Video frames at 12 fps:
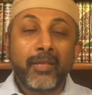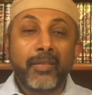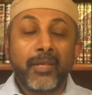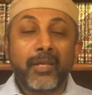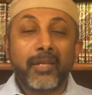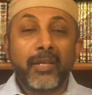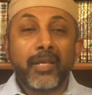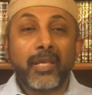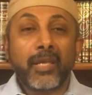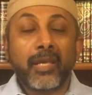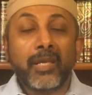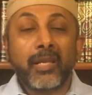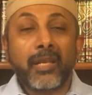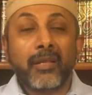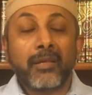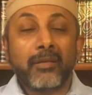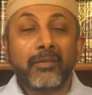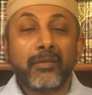Then again,
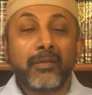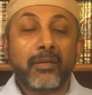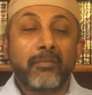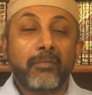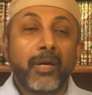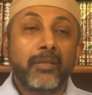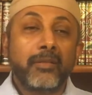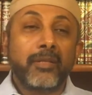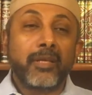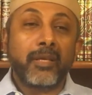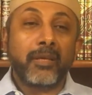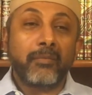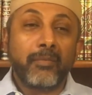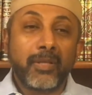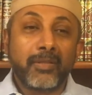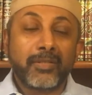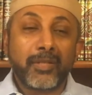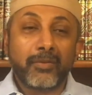Al-Khidr reminded him
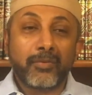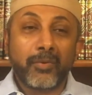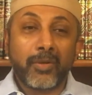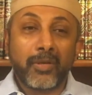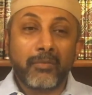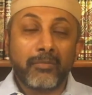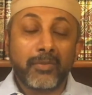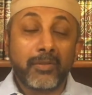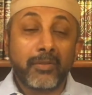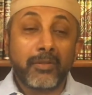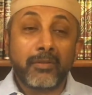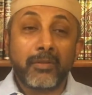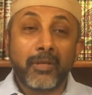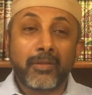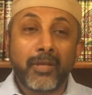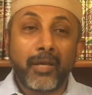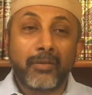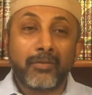and said to him, didn't
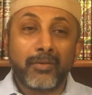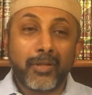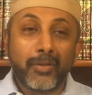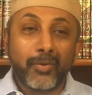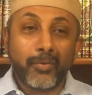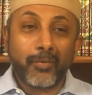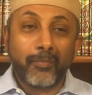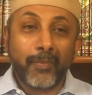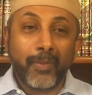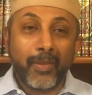I tell you,